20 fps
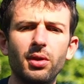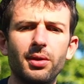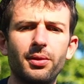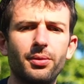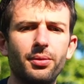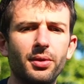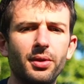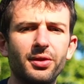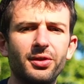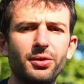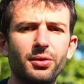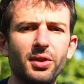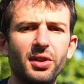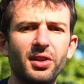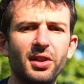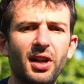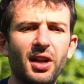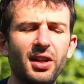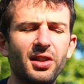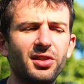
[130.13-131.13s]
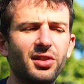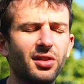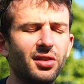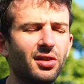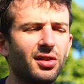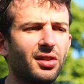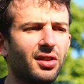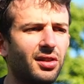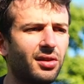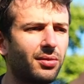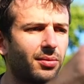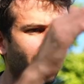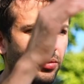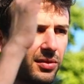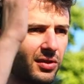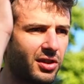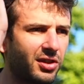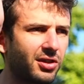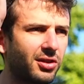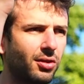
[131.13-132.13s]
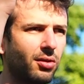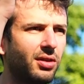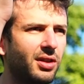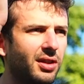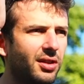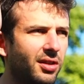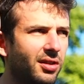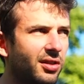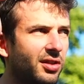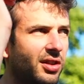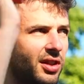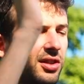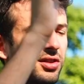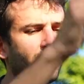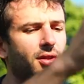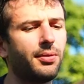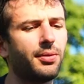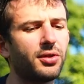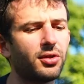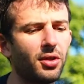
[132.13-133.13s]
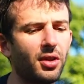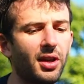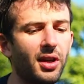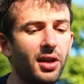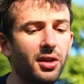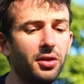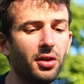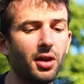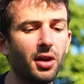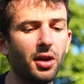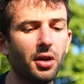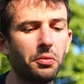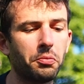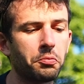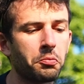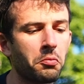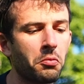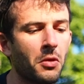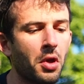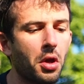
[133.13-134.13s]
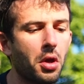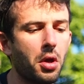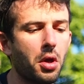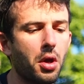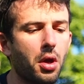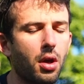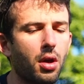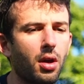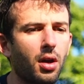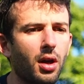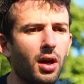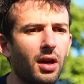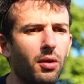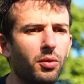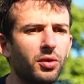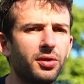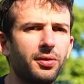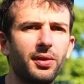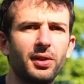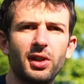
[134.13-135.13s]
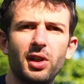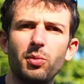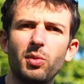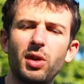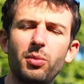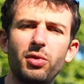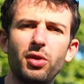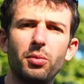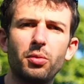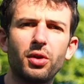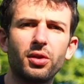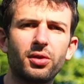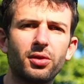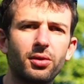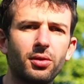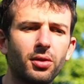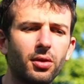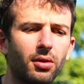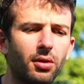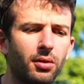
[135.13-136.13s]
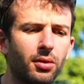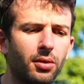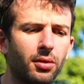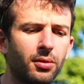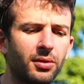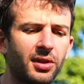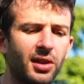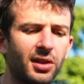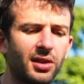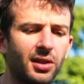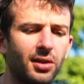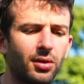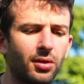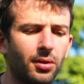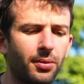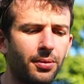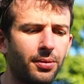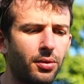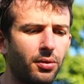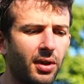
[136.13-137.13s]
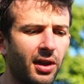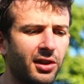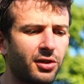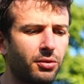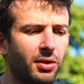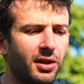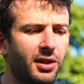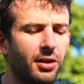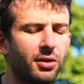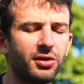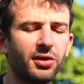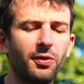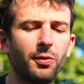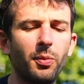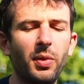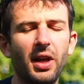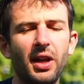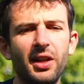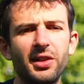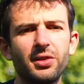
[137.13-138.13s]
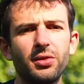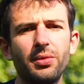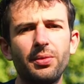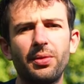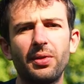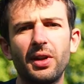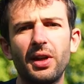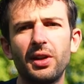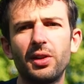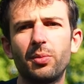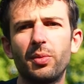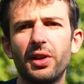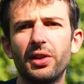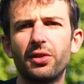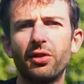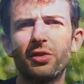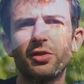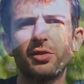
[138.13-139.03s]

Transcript: It feels really nice and solid and tense over the head, and I was thinking maybe about taking a few extra kilos of ballast to fly it better in